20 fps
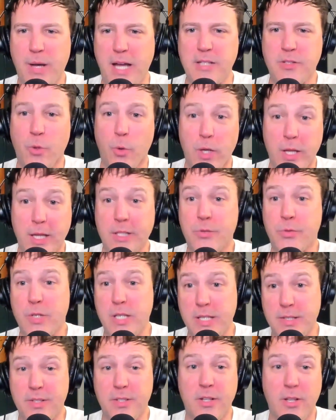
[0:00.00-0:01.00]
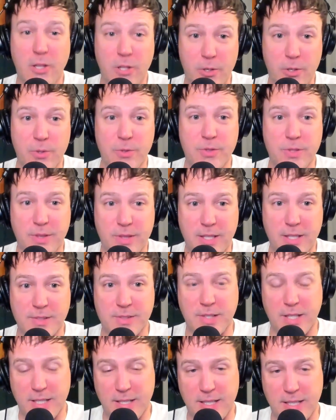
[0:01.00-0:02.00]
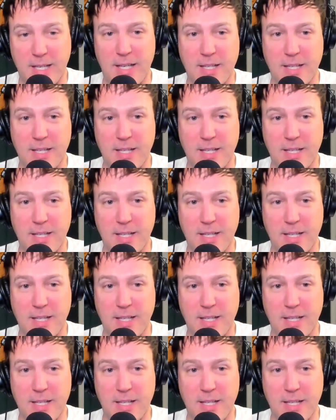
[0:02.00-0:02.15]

toiletries and clothes and things like that.